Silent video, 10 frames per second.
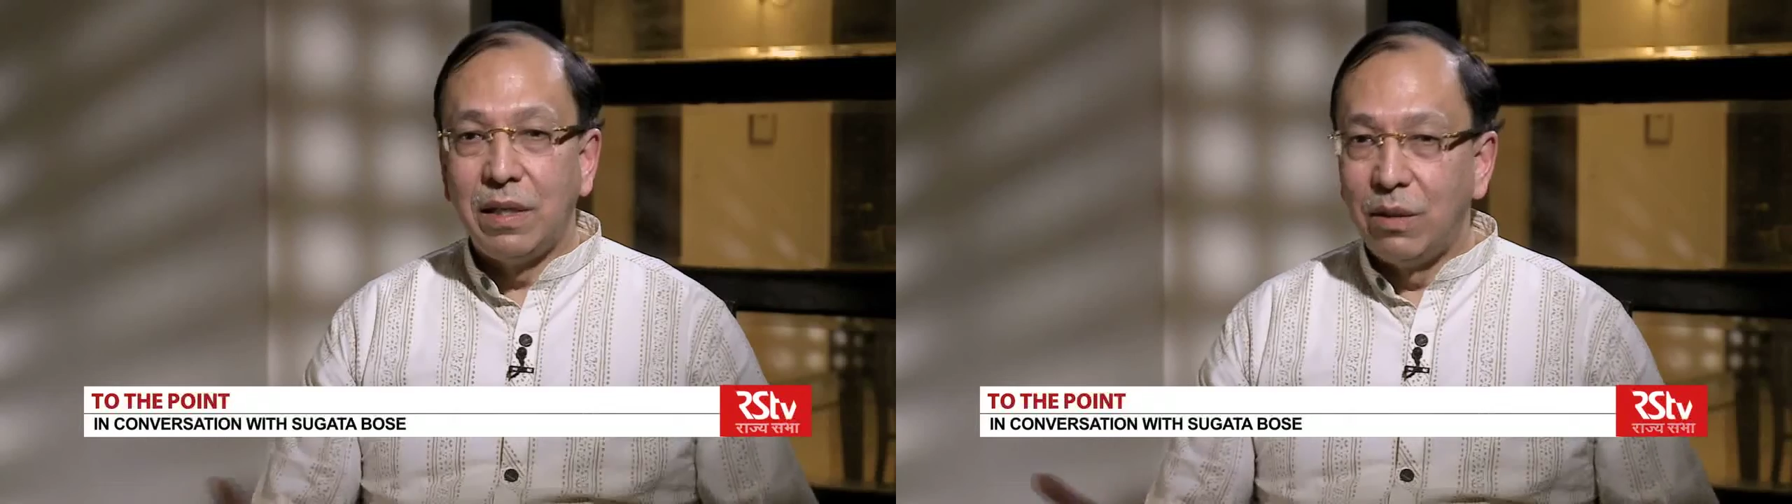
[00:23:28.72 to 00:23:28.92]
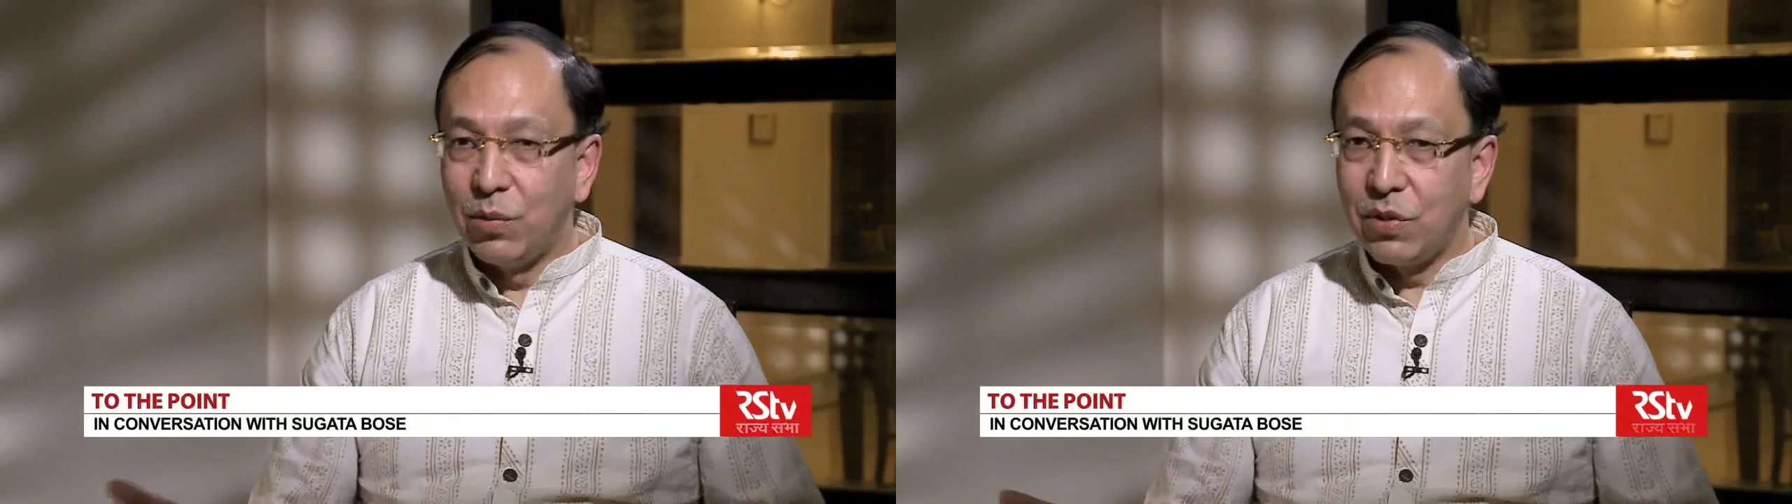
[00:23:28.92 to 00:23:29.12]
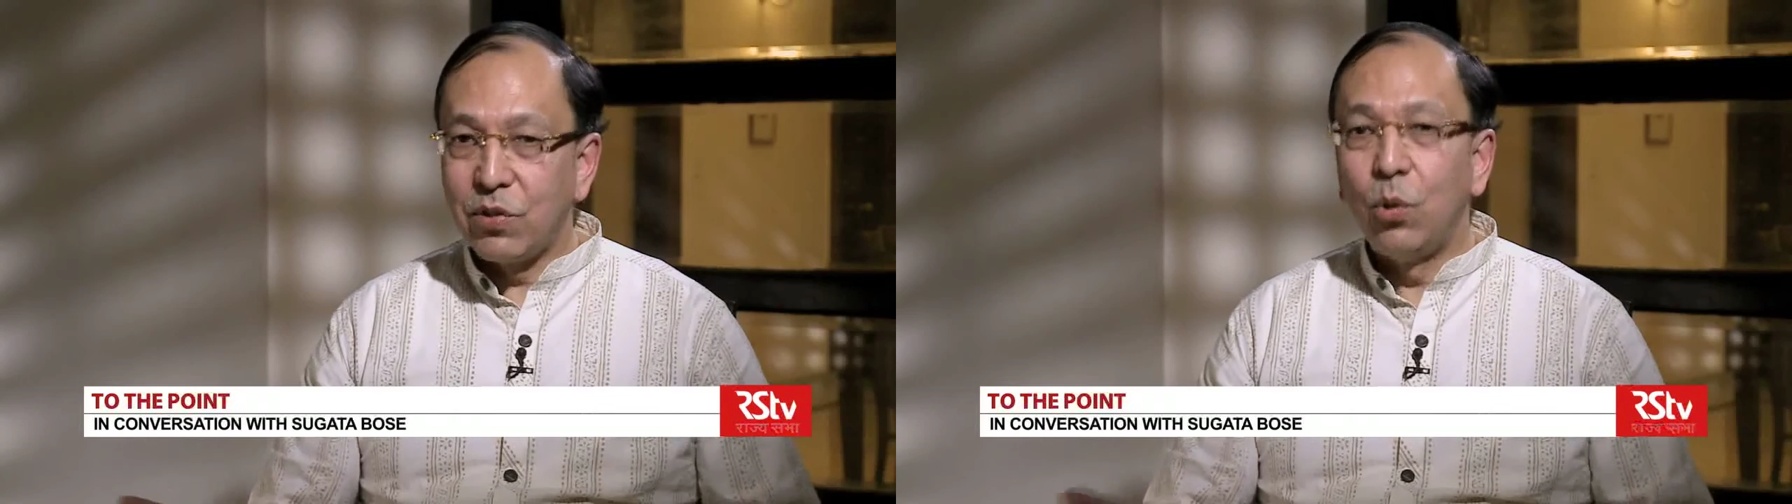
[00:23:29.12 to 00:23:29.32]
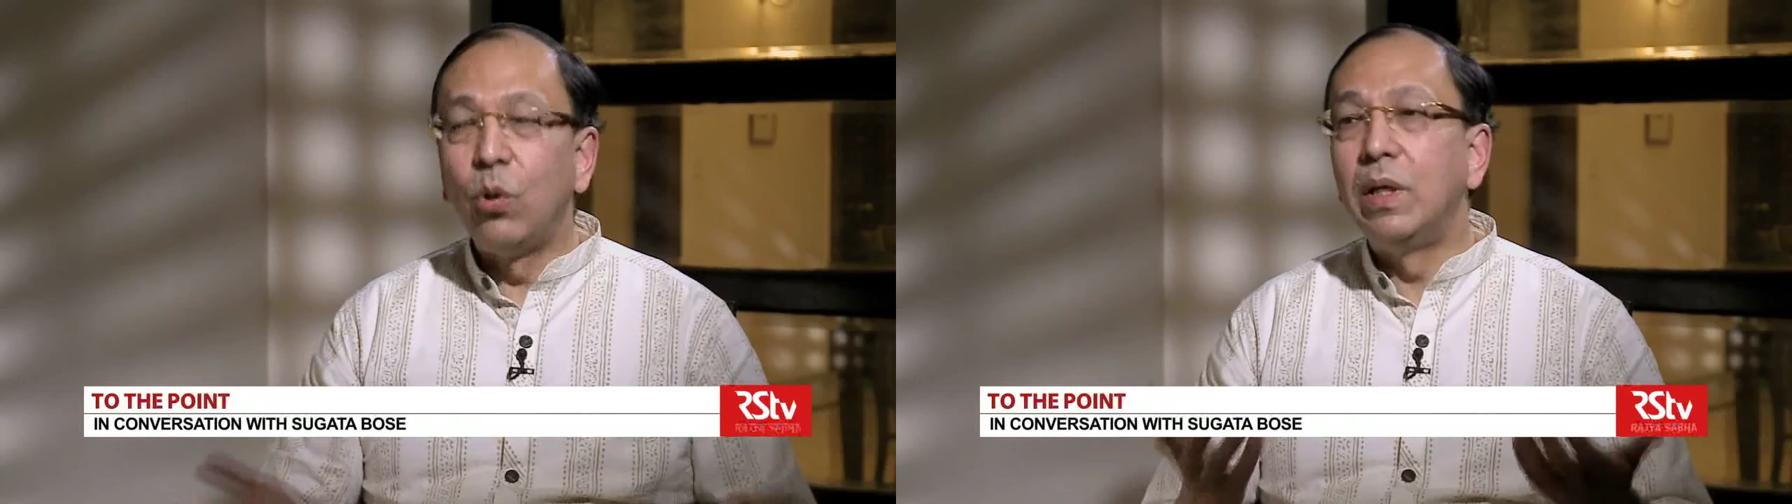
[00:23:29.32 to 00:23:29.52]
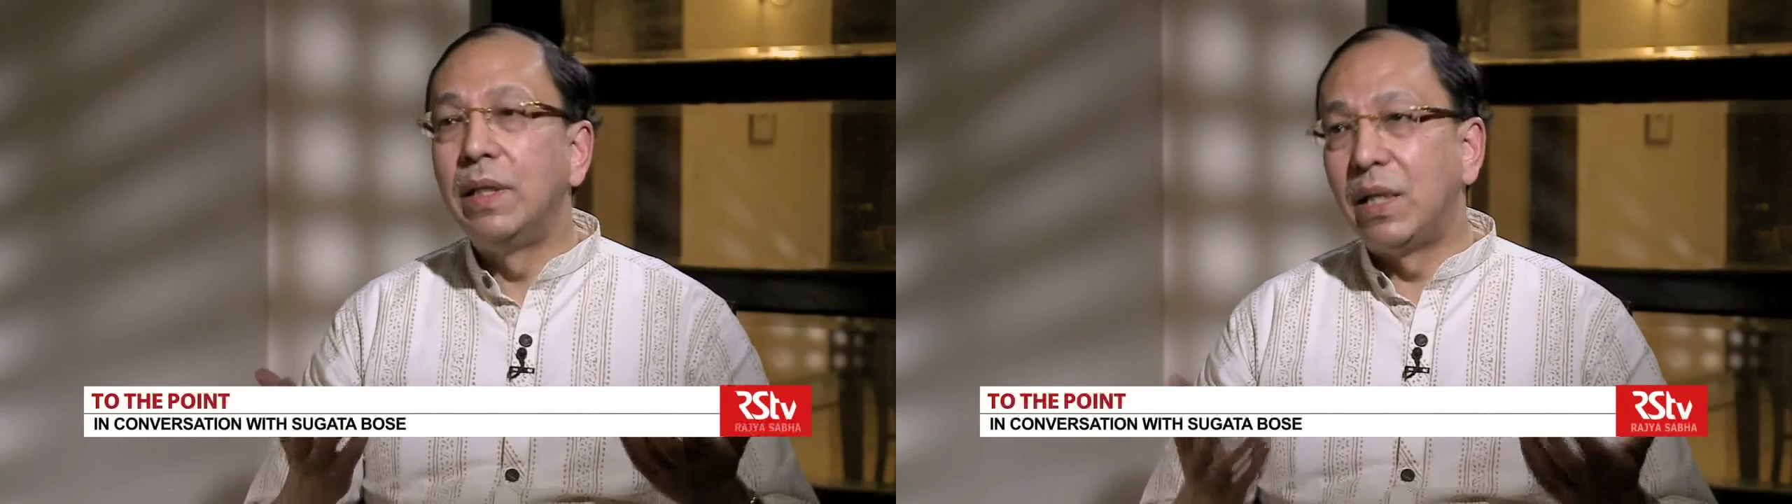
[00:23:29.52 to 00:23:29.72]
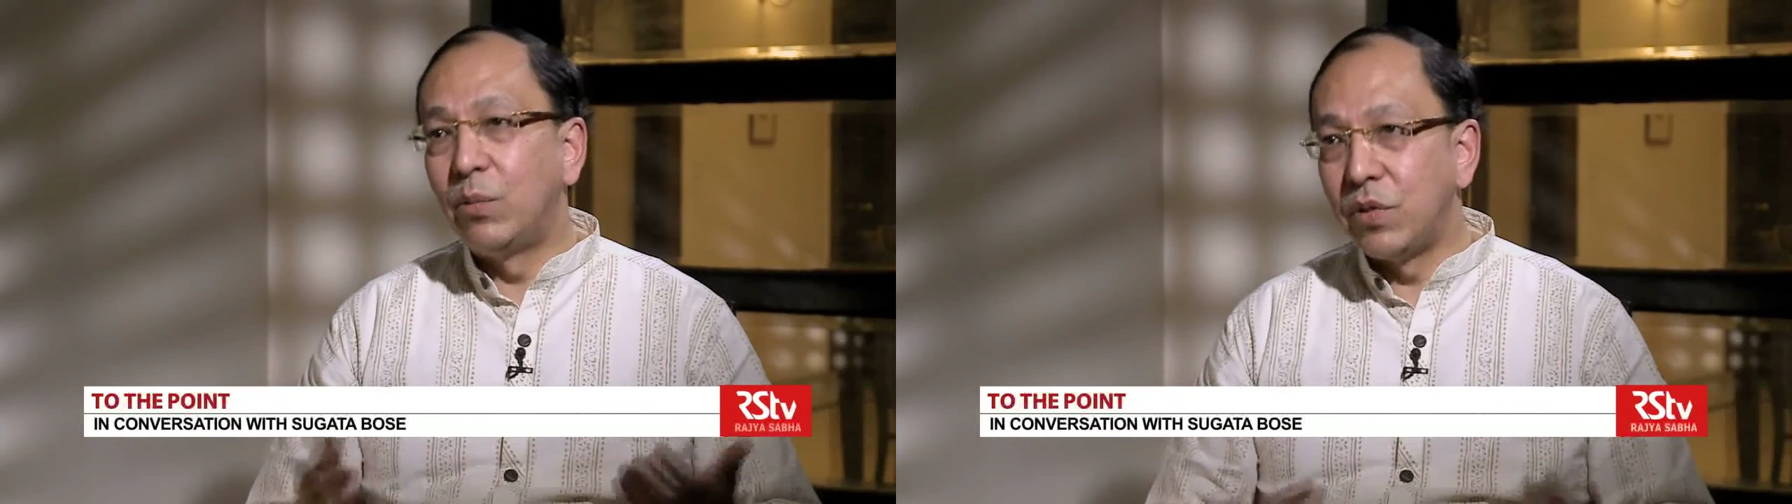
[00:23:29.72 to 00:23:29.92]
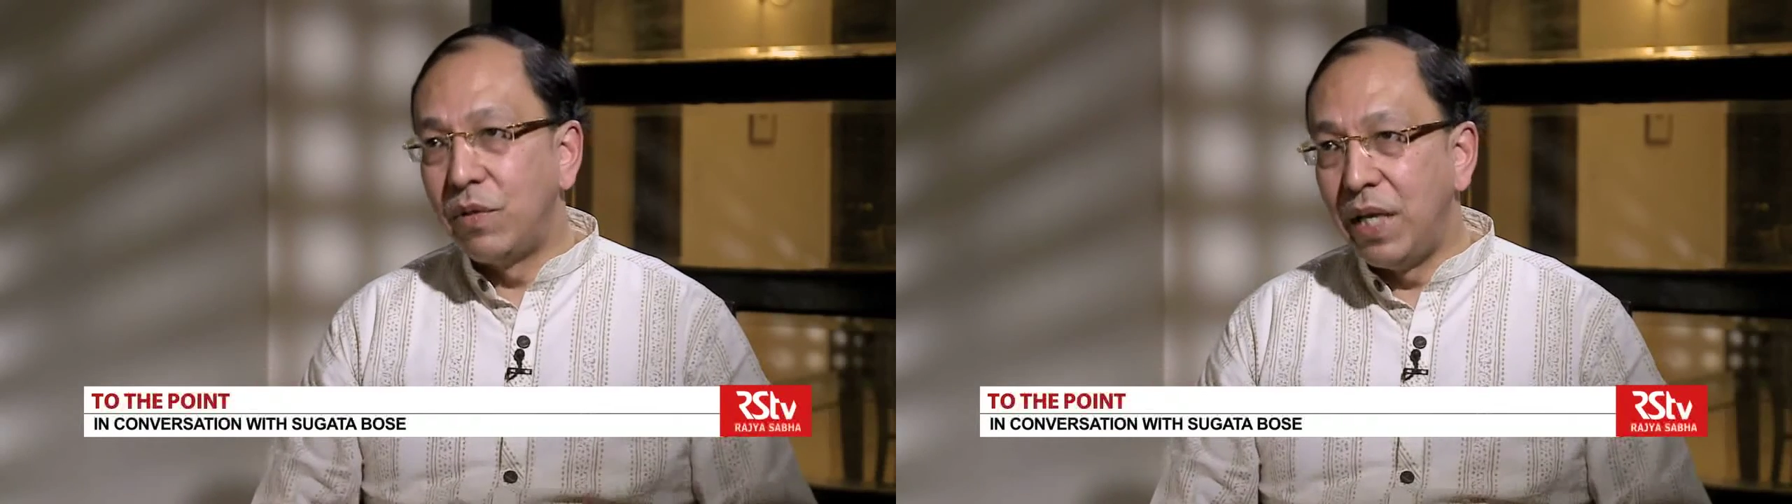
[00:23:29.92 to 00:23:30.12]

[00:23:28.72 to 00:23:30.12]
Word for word: there was a slogan that was